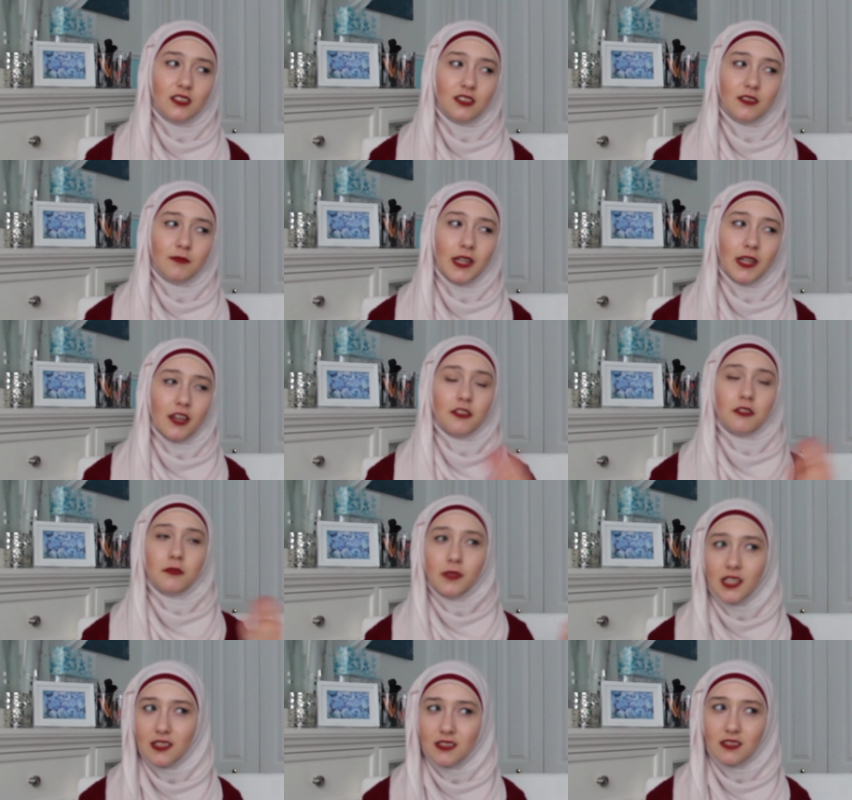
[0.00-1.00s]
my other
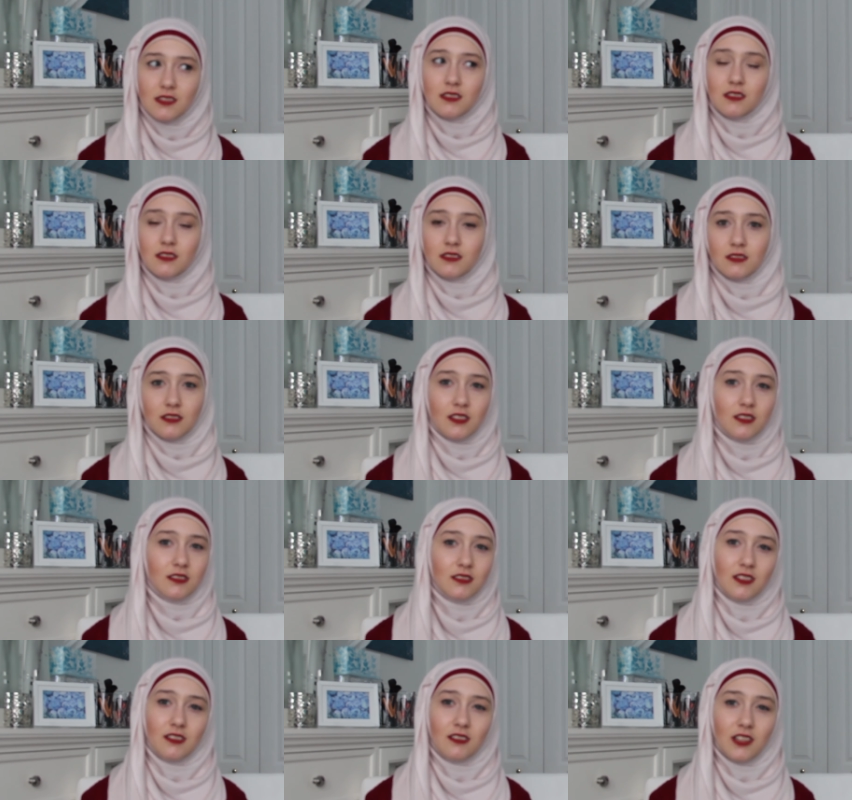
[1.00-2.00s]
place,
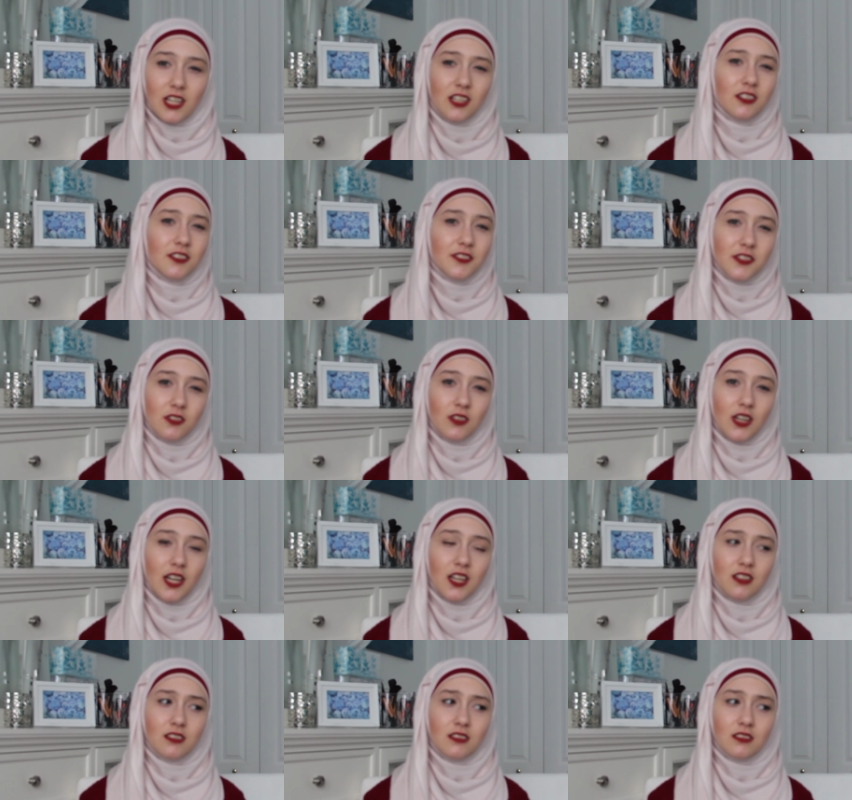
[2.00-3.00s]
I also
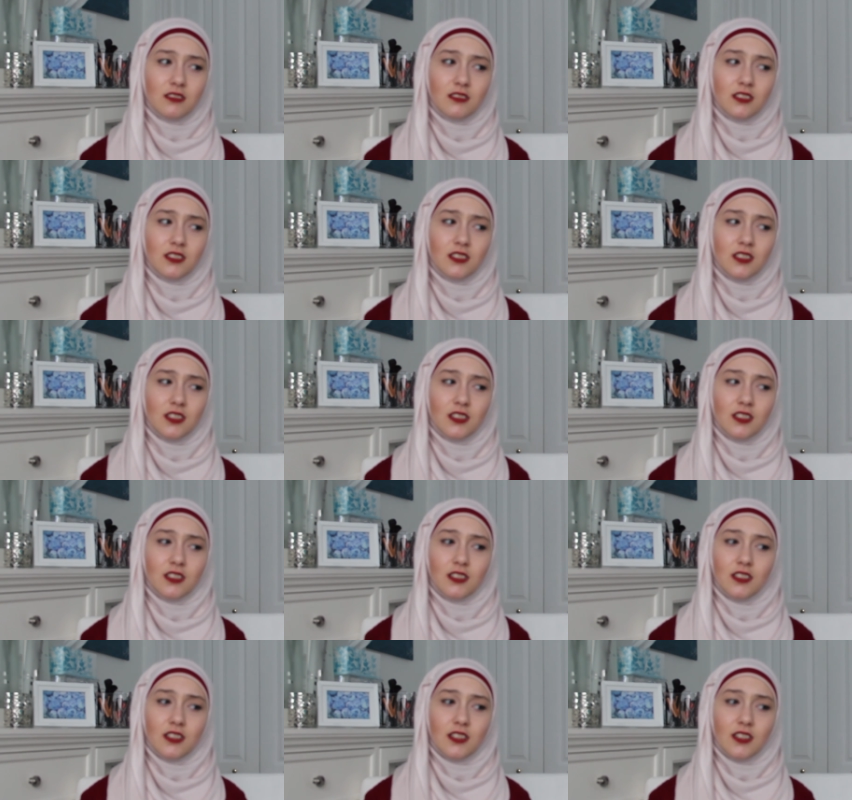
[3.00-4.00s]
had
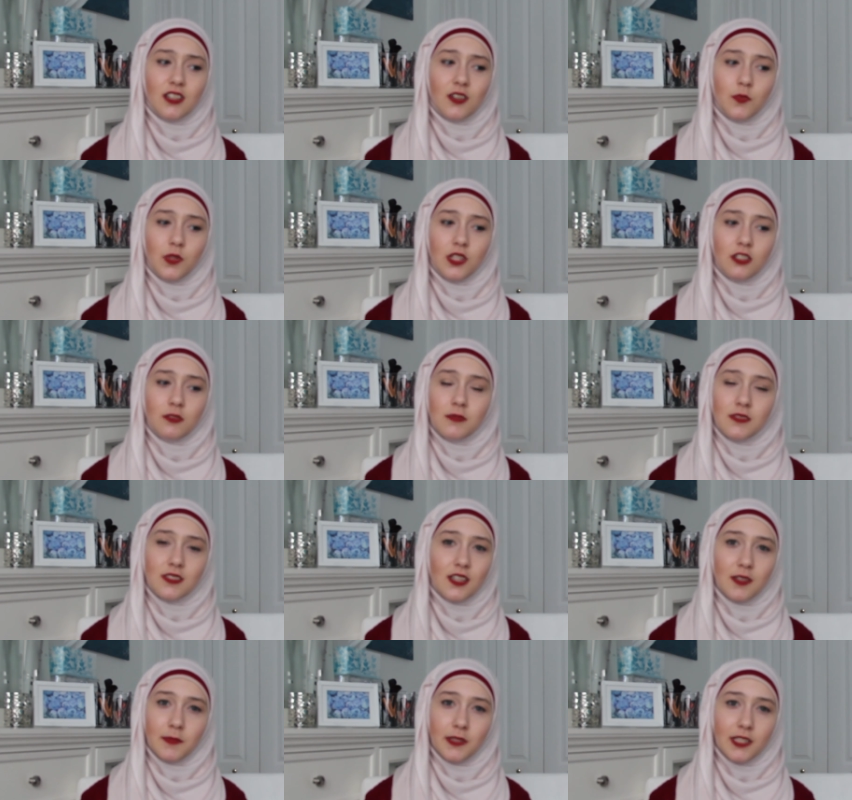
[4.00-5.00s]
a window
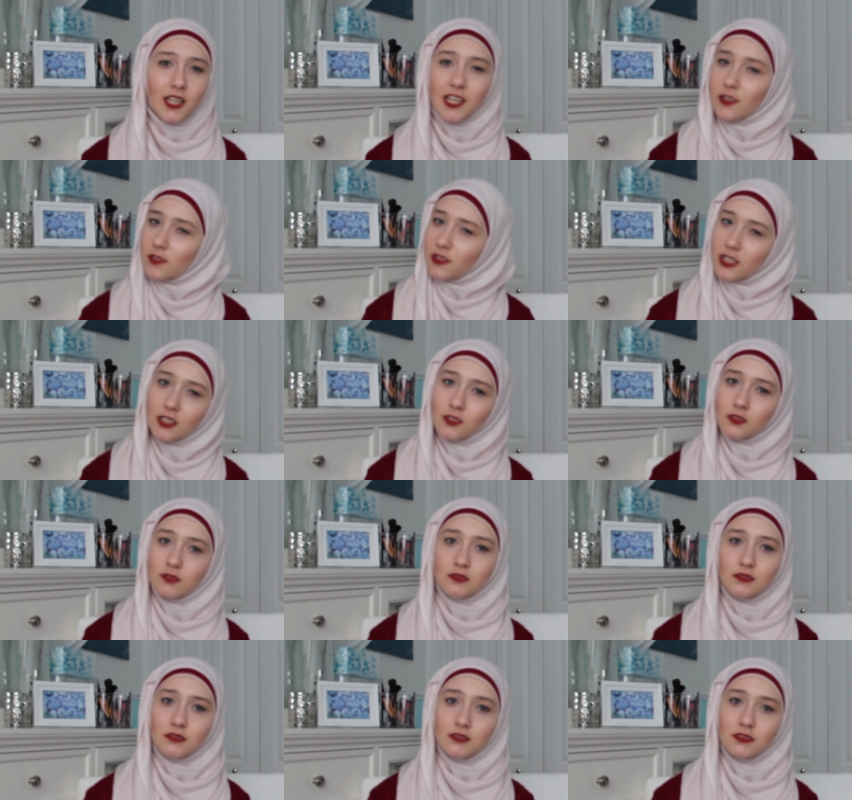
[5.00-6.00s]
beside me. I don't know.
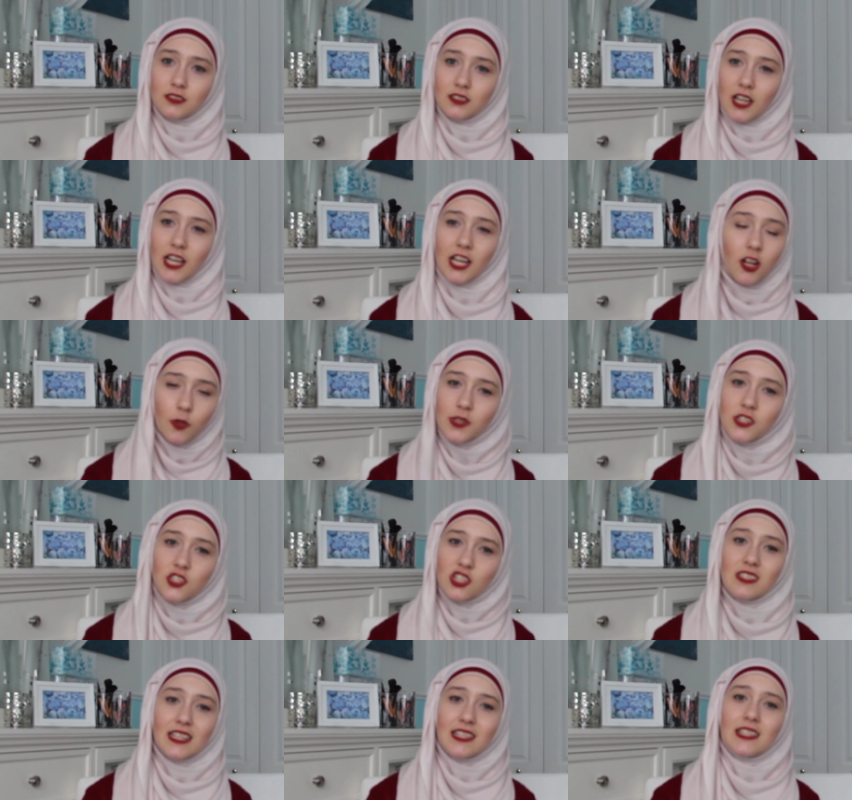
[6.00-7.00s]
I always
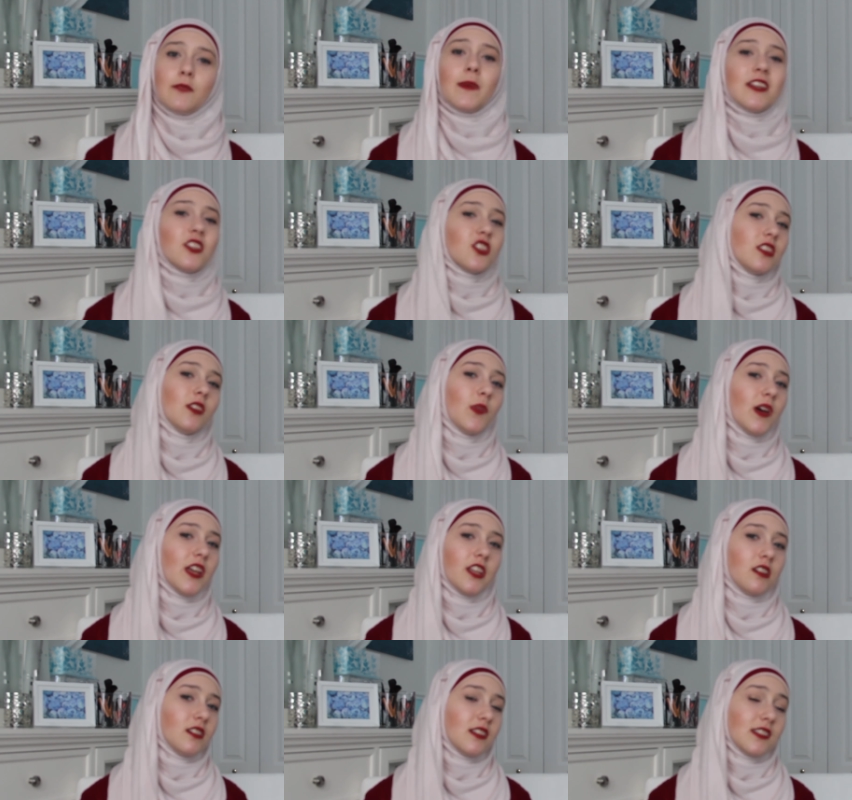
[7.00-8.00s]
just like to mention the
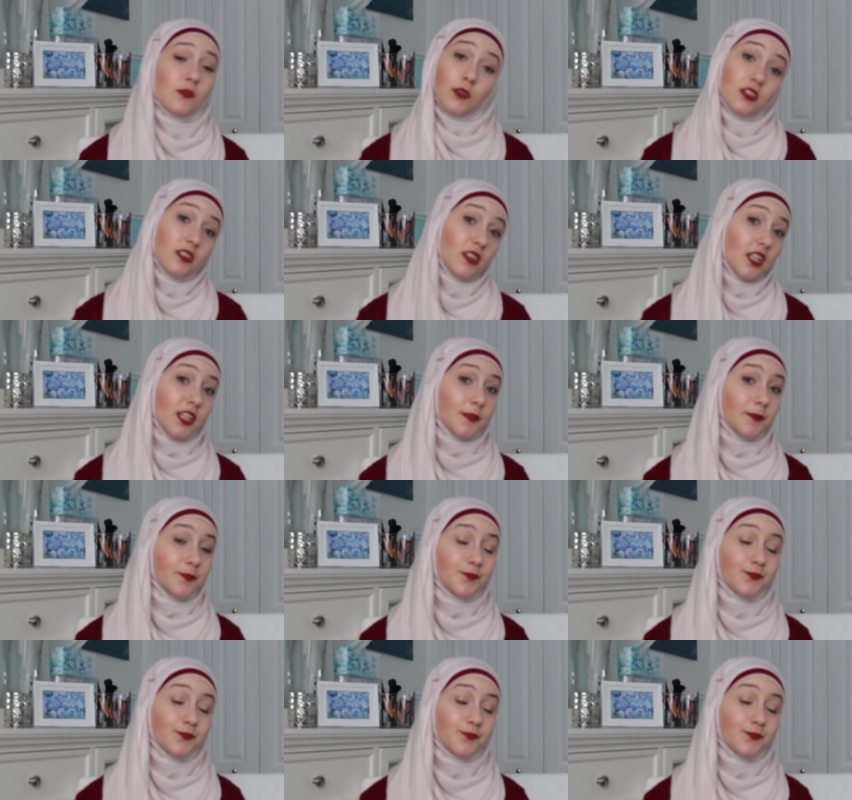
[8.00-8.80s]
weather. It's a weird thing.